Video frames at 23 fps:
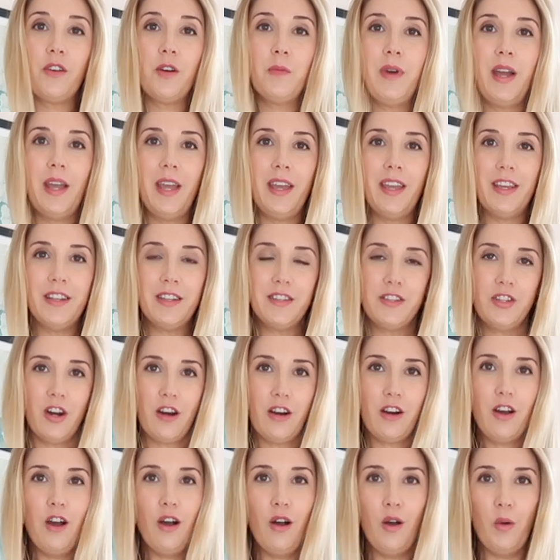to my
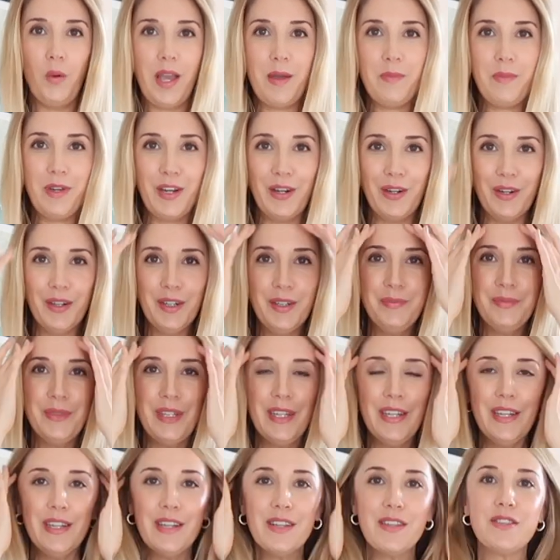dark hallway mirror.
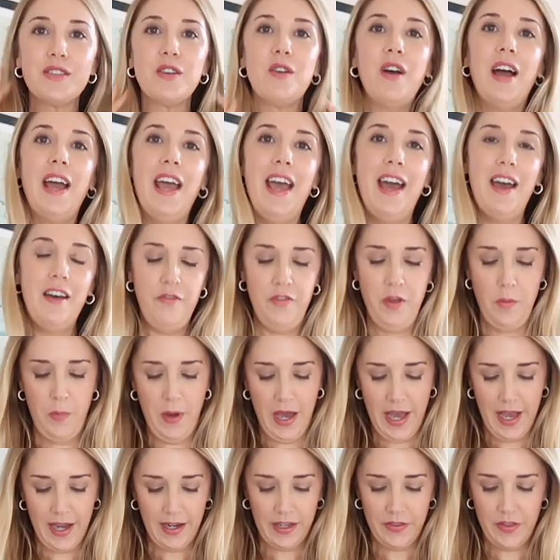So I have the
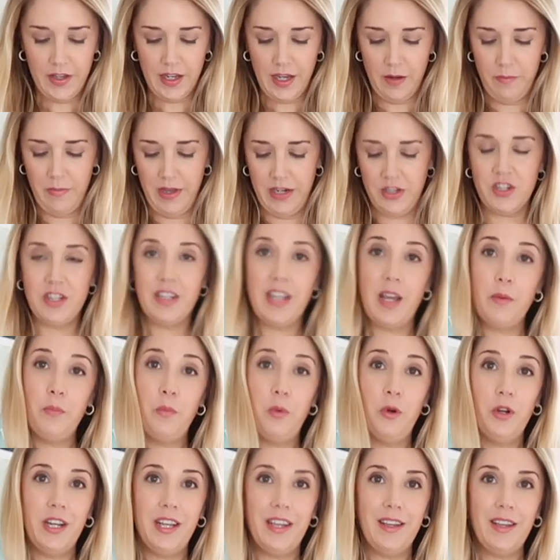bag, I think I mentioned,
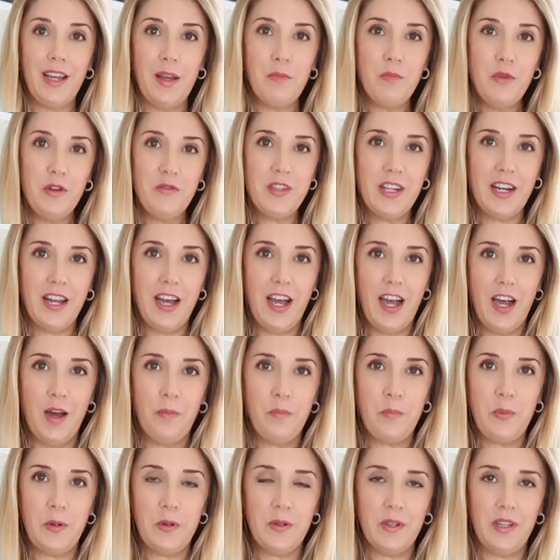I moved it
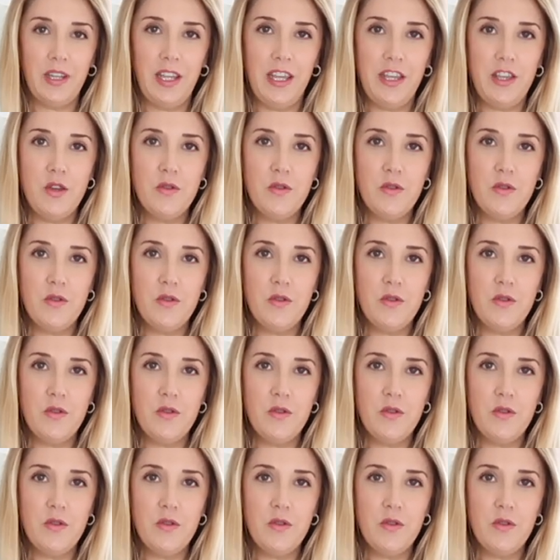up. It